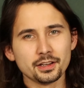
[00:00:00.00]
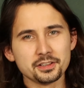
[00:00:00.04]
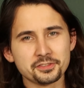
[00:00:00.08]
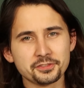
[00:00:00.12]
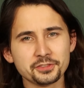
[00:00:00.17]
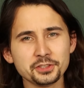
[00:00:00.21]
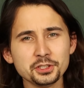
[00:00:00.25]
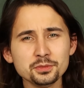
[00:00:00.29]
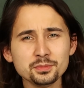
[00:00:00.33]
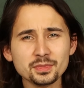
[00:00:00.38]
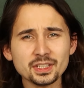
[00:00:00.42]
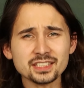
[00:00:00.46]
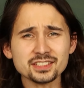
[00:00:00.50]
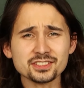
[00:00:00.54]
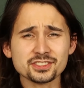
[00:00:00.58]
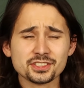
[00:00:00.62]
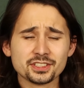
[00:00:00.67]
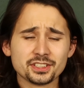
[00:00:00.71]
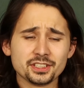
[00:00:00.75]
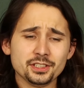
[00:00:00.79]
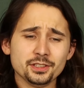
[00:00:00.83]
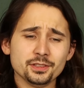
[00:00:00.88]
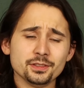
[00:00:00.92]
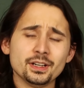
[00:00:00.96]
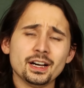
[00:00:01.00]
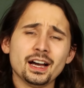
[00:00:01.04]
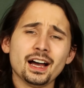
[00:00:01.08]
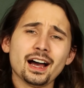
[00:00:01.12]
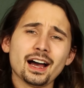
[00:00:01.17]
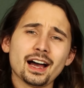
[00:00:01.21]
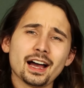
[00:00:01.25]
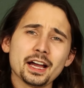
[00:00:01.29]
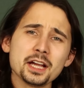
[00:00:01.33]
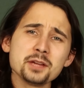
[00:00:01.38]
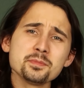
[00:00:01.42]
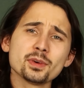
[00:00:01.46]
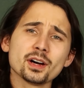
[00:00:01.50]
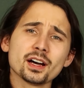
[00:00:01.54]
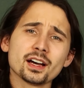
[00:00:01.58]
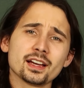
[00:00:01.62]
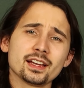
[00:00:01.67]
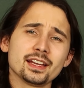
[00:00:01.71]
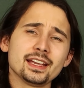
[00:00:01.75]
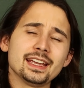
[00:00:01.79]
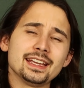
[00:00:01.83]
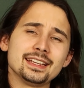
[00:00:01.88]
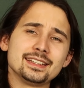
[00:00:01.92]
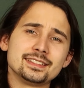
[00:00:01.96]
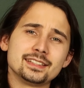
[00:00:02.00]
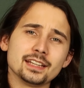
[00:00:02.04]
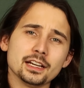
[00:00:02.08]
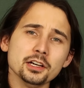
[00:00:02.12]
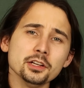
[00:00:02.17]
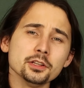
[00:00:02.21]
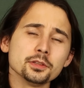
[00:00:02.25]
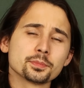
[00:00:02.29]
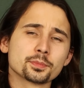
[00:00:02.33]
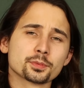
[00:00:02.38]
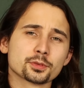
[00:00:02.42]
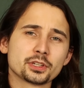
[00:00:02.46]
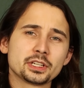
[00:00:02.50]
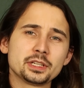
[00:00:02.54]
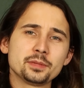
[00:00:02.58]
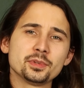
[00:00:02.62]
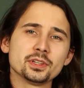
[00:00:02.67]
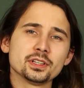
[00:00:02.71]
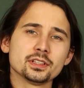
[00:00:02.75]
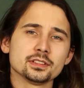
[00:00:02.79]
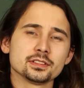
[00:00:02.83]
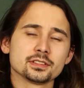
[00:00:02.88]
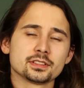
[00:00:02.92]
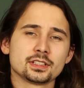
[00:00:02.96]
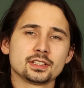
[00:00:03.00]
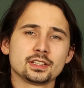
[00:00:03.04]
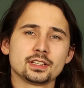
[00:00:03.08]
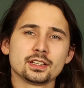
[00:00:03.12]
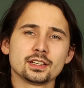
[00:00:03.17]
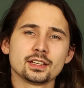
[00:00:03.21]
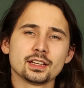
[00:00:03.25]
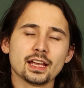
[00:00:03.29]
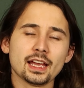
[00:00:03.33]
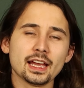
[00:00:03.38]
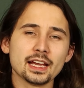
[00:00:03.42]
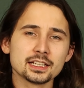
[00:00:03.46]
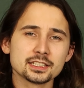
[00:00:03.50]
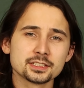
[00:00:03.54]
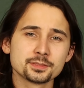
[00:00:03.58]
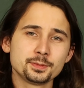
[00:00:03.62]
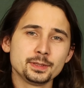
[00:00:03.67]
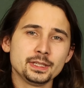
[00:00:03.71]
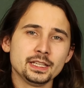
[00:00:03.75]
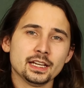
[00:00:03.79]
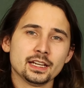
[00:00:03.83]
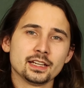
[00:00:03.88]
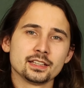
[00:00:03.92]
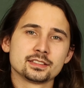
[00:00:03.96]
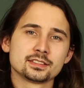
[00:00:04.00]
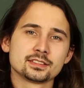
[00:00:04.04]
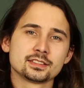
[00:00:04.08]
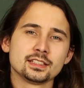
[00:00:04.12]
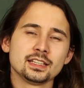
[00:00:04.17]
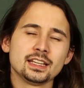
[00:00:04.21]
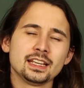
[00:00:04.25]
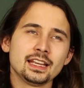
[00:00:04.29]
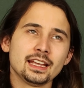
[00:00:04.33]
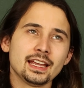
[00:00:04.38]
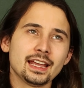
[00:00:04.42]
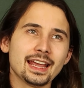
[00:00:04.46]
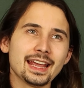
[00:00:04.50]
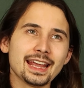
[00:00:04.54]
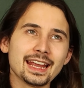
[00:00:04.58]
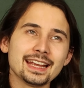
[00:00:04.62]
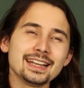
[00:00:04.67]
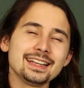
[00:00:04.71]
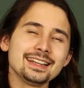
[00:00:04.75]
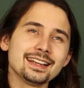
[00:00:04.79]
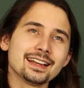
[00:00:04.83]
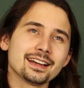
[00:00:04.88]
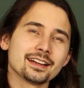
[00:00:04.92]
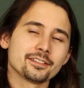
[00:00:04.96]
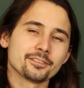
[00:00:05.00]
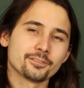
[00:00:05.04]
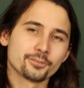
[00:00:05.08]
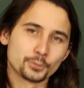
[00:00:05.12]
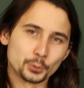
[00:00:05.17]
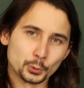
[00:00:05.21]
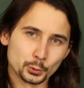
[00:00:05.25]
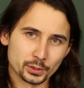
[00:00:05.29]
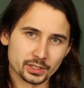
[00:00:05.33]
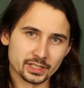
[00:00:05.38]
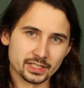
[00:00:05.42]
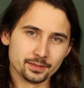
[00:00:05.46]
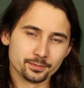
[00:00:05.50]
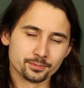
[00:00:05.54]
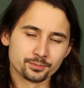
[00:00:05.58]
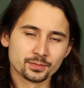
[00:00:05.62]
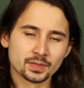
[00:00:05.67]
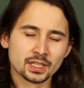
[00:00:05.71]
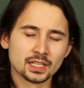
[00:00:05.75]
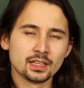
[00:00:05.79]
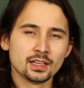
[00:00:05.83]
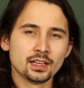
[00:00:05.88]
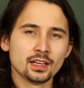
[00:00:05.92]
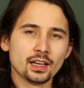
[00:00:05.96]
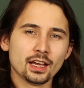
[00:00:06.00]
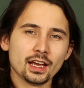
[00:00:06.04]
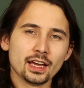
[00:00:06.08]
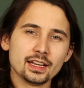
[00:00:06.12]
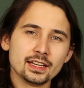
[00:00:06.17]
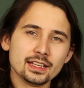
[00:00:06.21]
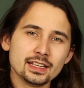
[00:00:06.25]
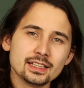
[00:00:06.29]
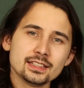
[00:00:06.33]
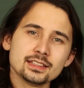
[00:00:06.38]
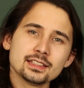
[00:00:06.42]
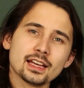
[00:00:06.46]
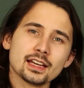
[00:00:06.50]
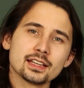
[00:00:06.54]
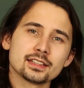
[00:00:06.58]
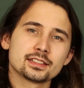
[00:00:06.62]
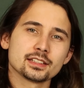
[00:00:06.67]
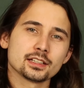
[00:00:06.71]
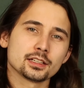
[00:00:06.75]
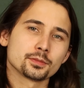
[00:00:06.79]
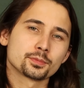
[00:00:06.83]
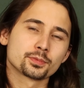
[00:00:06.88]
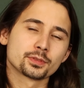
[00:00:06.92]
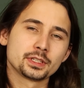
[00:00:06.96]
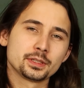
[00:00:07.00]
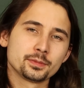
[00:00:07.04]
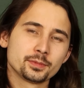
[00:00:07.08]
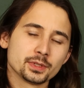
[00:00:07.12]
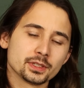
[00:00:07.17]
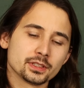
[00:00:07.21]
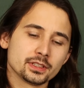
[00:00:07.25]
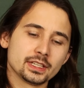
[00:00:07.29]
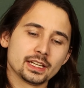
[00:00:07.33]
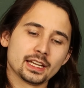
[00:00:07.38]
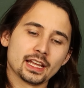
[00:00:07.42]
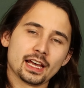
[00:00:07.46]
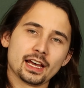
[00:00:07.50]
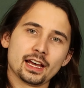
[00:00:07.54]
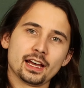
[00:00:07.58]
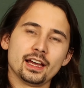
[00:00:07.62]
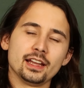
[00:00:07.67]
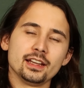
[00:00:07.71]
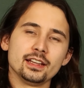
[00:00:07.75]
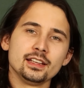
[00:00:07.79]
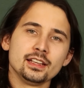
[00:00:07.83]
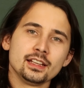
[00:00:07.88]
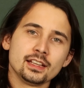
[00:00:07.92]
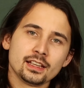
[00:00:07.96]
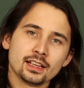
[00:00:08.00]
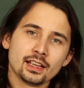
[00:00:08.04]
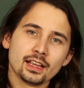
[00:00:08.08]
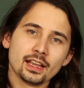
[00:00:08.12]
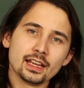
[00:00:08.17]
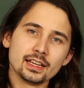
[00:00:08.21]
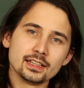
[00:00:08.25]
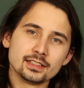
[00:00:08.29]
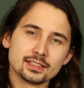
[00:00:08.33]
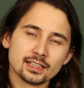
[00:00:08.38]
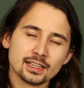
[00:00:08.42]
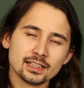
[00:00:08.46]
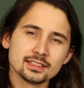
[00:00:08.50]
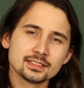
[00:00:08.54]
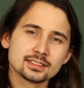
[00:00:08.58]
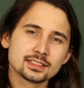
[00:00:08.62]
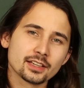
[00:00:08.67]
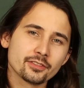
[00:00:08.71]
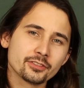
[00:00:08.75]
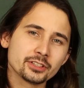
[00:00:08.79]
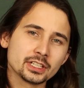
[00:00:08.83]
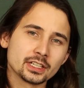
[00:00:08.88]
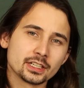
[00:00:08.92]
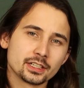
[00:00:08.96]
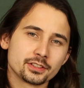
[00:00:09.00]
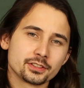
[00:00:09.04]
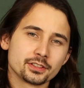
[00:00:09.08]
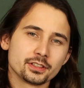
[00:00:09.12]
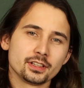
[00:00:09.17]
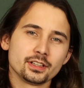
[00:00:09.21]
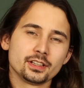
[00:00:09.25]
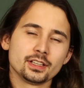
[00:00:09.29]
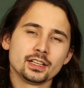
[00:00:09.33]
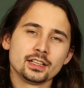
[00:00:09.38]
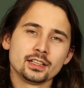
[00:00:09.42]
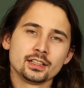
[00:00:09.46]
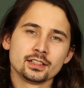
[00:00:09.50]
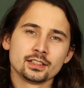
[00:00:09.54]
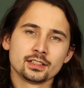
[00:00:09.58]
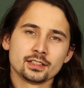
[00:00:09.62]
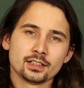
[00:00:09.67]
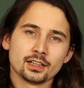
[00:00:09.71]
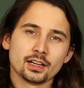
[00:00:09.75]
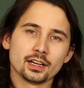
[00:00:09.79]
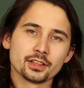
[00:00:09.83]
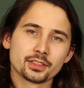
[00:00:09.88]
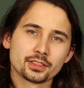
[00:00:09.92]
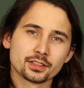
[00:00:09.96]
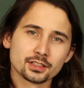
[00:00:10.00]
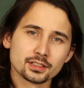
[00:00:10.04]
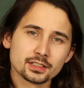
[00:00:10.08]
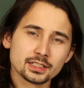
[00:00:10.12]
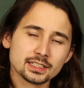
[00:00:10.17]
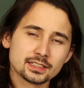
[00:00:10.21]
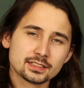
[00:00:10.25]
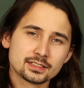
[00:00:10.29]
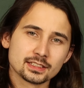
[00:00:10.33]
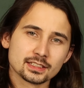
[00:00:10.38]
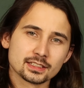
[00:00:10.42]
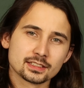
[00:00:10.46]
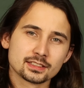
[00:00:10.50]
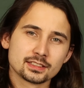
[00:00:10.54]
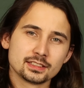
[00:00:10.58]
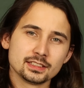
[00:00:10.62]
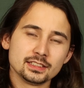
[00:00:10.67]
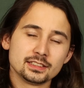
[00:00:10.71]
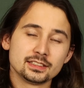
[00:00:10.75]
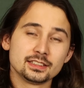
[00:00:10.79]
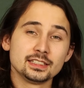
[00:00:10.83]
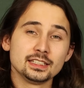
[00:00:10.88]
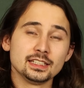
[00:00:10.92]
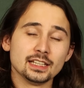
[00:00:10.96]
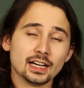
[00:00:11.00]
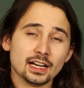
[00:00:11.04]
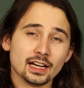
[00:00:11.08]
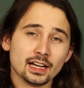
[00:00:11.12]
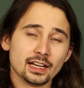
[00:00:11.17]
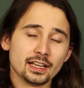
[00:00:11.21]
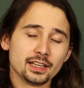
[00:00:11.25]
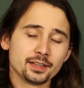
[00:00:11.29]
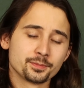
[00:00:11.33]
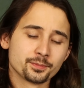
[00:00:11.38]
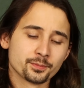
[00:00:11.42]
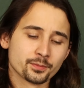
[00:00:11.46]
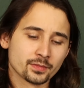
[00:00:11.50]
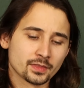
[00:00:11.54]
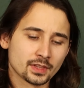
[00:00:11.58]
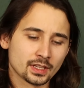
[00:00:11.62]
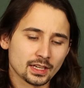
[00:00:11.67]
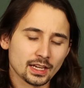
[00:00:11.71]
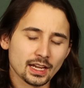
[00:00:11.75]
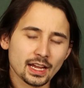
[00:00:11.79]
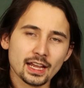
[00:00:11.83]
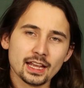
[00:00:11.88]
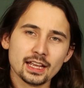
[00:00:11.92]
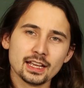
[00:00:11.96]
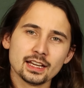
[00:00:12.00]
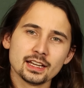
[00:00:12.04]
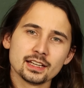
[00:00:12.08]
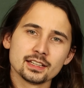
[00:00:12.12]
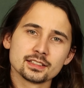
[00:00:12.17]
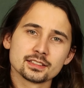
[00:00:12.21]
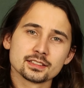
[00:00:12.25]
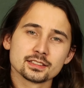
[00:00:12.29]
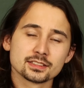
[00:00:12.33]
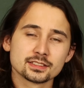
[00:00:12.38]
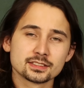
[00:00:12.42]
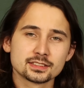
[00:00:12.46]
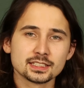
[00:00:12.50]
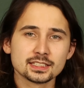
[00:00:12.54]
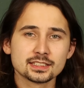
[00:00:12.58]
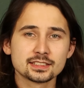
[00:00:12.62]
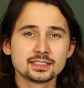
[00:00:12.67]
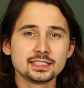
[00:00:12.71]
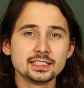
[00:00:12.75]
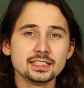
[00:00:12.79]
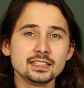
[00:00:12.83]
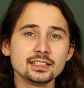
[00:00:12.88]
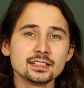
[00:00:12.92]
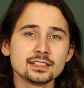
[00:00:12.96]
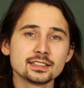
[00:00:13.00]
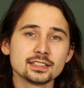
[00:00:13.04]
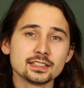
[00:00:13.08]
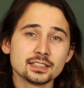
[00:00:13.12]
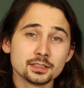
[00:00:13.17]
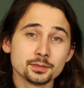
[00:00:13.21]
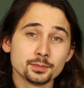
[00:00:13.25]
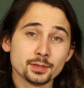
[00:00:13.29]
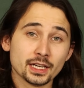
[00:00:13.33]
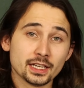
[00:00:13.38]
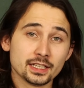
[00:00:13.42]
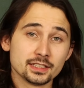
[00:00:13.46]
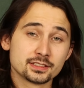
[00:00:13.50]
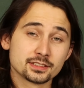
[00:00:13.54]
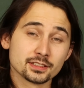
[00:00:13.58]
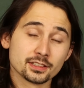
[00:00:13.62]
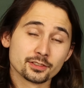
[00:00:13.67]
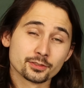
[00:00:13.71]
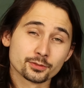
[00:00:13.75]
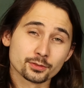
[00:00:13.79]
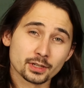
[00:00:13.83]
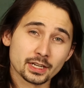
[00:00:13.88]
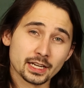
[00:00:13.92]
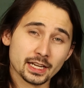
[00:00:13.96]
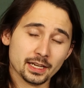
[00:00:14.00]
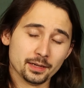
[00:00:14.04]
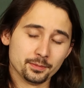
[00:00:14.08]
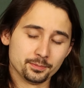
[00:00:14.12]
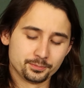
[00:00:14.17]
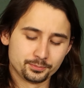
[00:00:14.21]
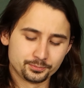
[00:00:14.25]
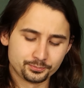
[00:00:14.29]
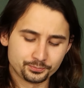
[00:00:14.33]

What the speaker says: A few months ago, I bought a Dell Prebuilt XPS 8940. And in that Dell Prebuilt, it had a 10700, a 3060 Ti, and 16 gigabytes of RAM.